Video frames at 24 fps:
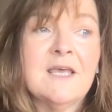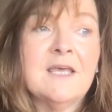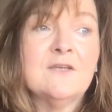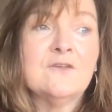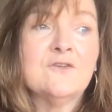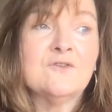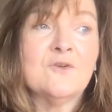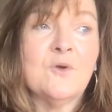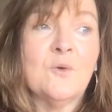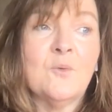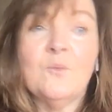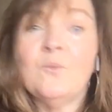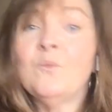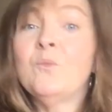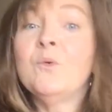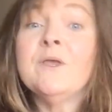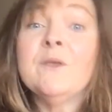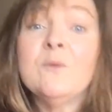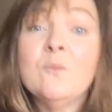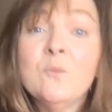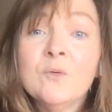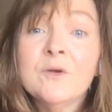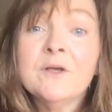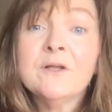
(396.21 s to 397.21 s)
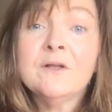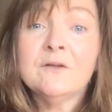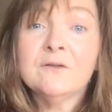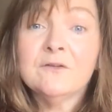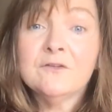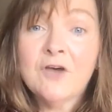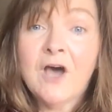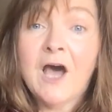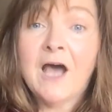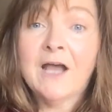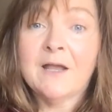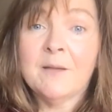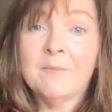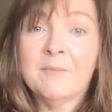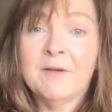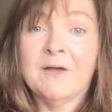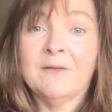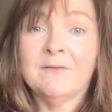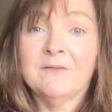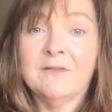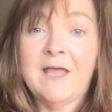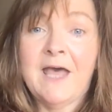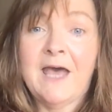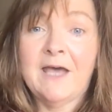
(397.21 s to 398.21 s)
So we will talk
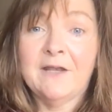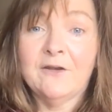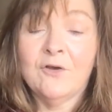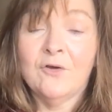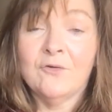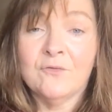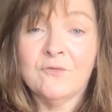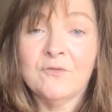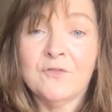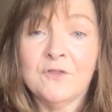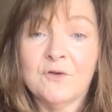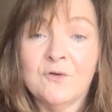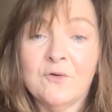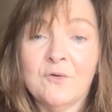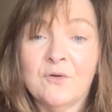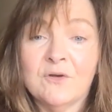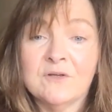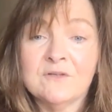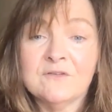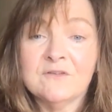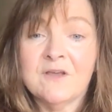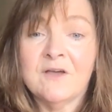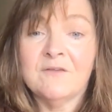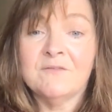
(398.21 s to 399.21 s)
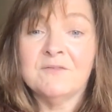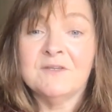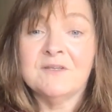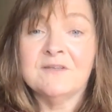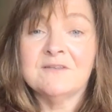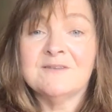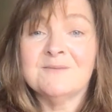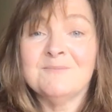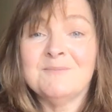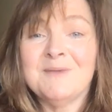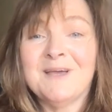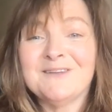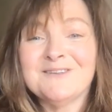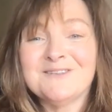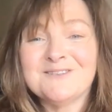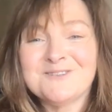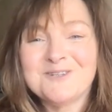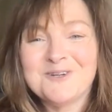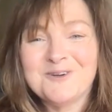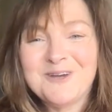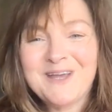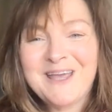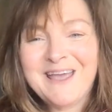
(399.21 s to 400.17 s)
about that over the course of this semester,